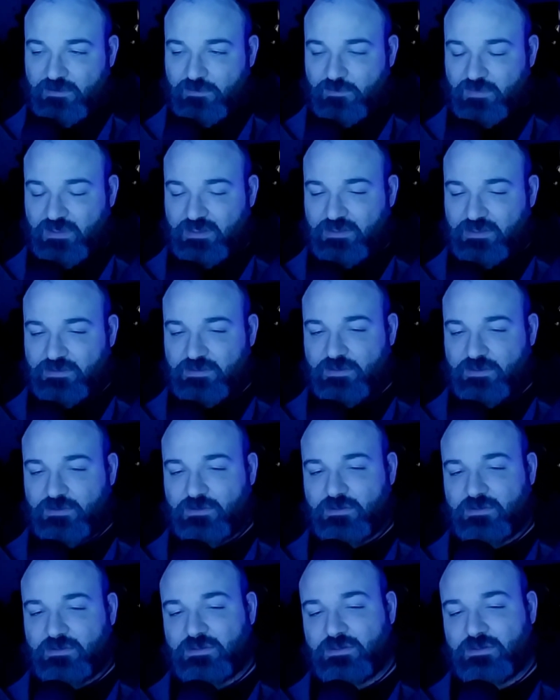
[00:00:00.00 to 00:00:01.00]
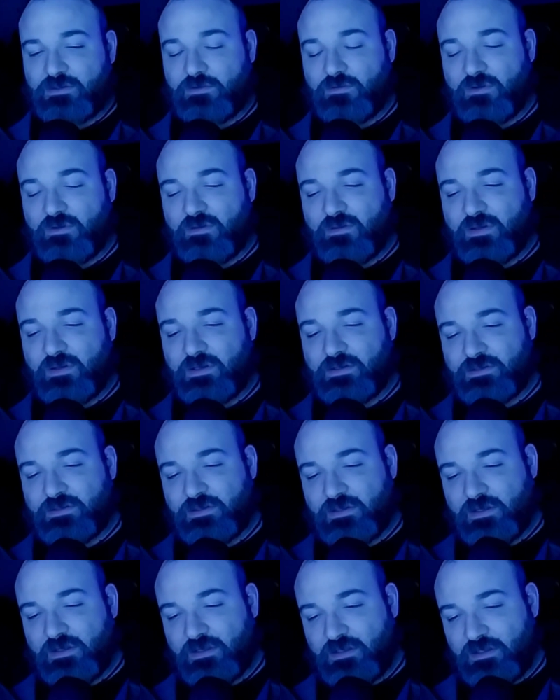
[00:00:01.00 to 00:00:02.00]
my decisions, and do the things that
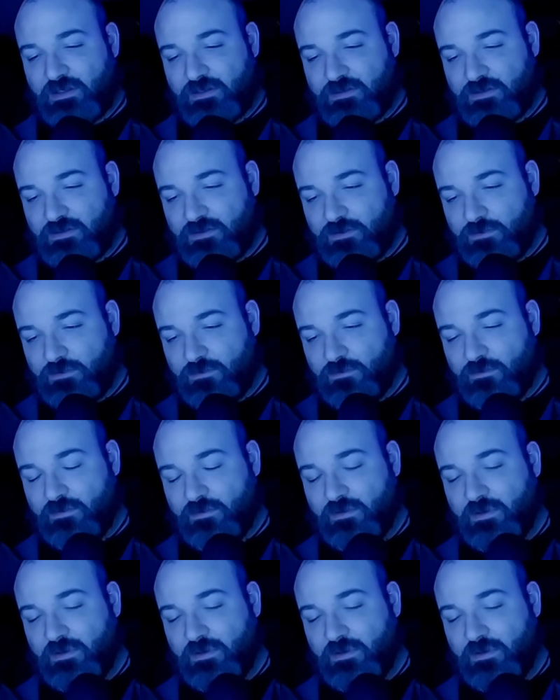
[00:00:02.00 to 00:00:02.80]
I need to do